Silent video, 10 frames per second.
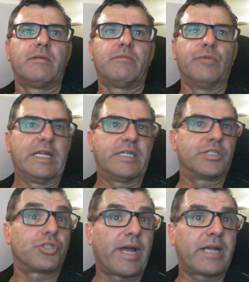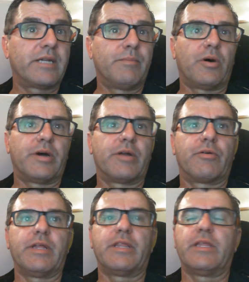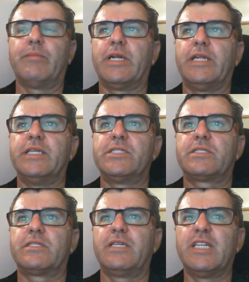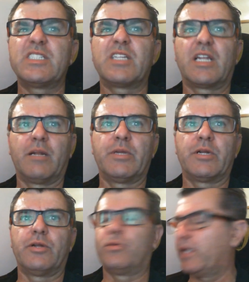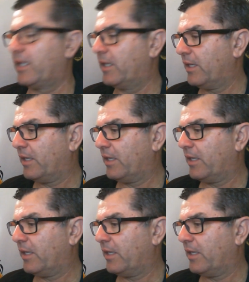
really distracted by it or anything, but it is a little bit annoying.